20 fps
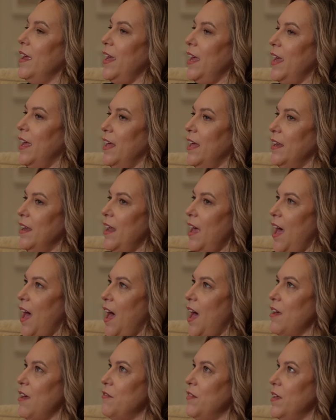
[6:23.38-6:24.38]
And
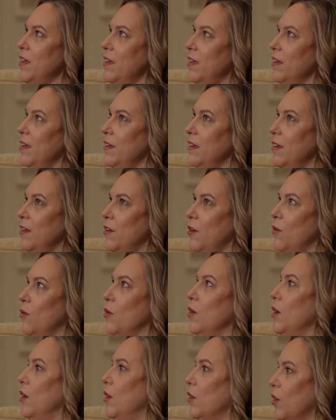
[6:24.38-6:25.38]
having, a
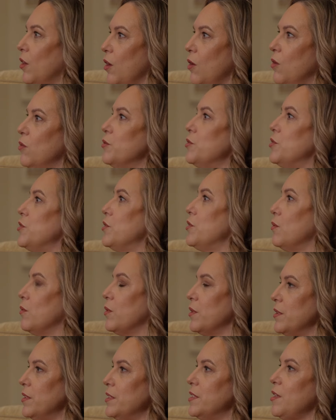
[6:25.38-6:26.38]
coach
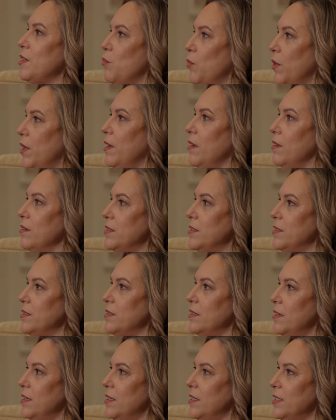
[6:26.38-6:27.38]
or someone else
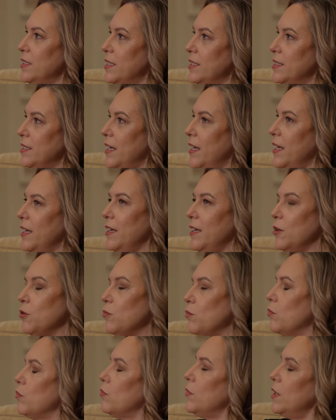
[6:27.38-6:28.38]
to say,
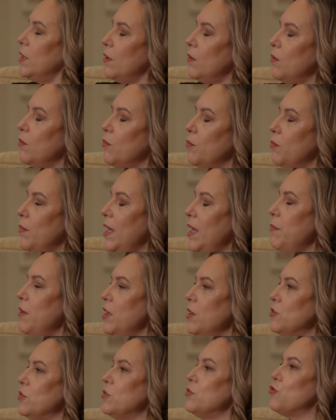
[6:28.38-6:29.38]
maybe
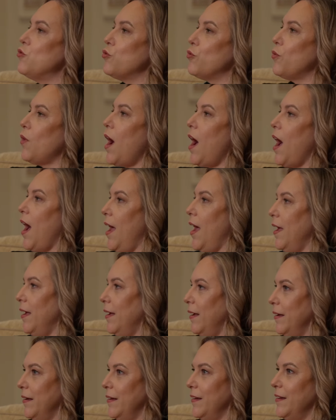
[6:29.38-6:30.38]
you should
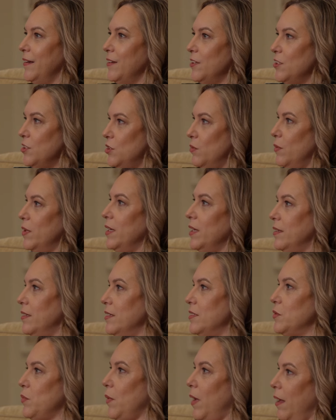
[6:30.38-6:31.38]
try doing it
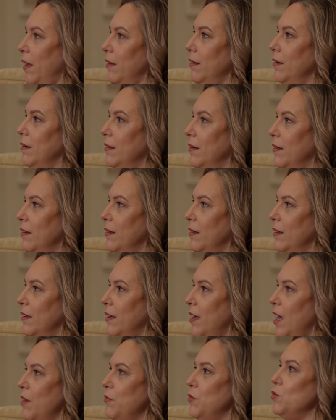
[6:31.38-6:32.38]
this way.
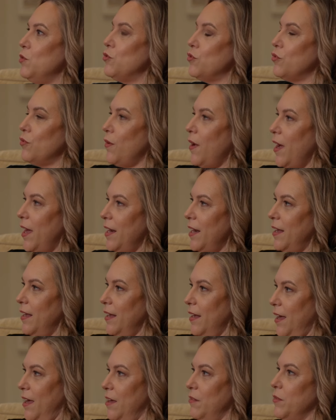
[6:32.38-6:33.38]
Mm-hmm. Have you tried
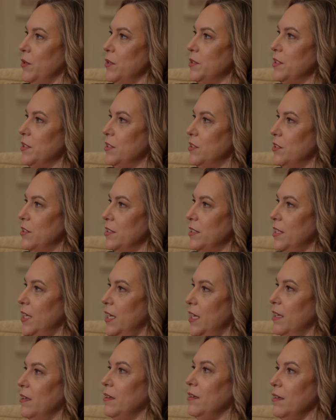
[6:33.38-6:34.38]
it yet? Versus just
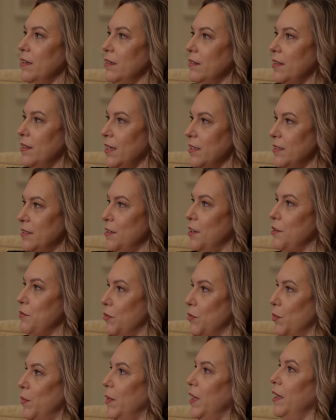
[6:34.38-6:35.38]
saying, that's not
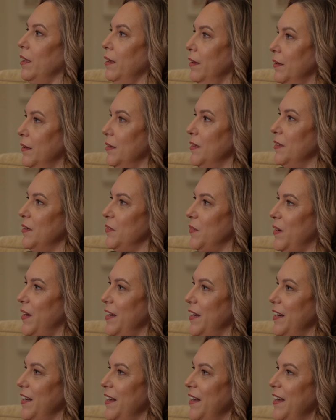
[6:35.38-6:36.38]
for me,
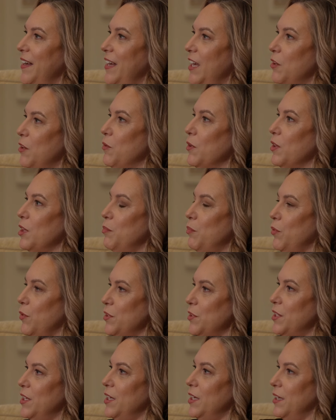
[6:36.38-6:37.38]
right? And really
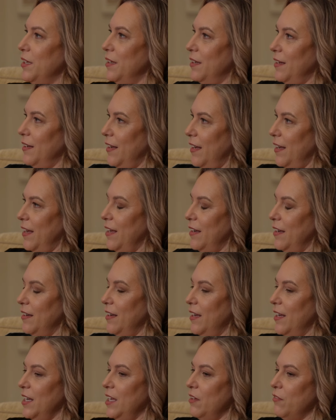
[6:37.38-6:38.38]
pushing and
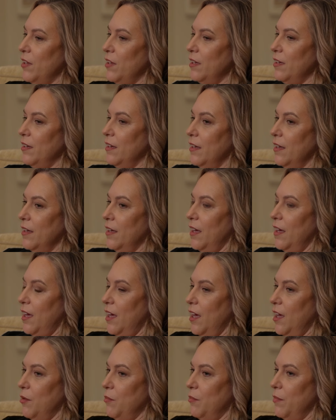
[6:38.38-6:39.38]
even
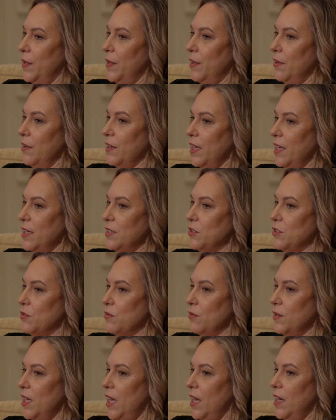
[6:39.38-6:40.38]
in our case,
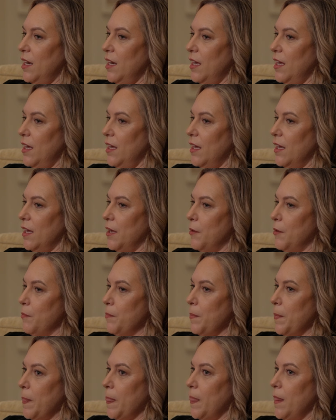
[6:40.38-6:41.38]
creating
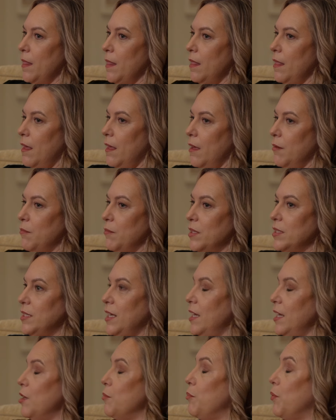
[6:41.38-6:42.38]

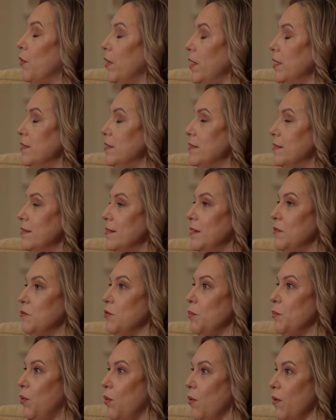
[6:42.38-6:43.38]
data points and
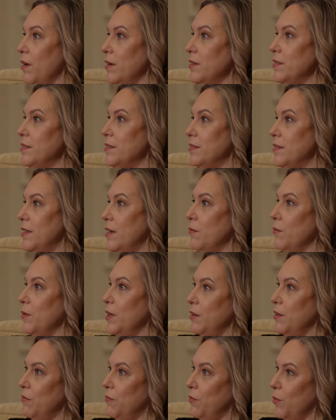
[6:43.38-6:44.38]
reports that
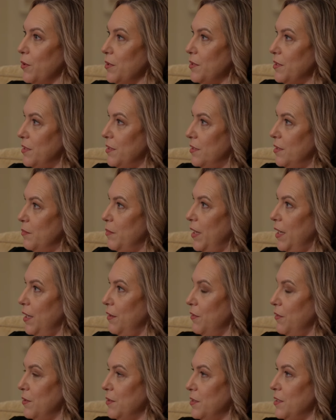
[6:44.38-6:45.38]
reinforce the
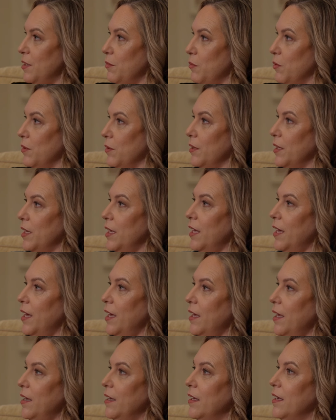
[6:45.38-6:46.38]
behaviors that we're looking
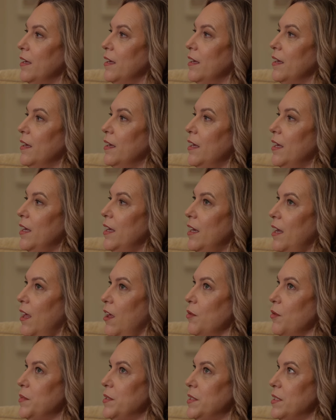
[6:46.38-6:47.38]
at. Yeah. It
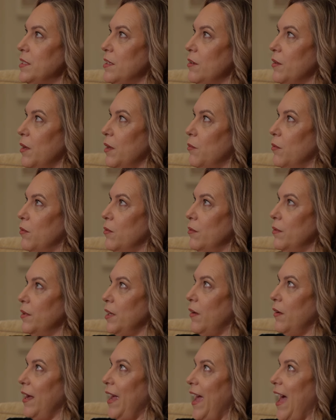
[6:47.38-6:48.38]
helps to say, okay, well,
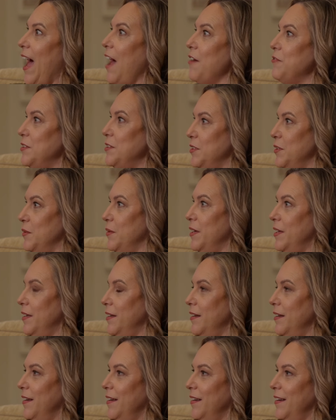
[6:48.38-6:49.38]
now I have to do it.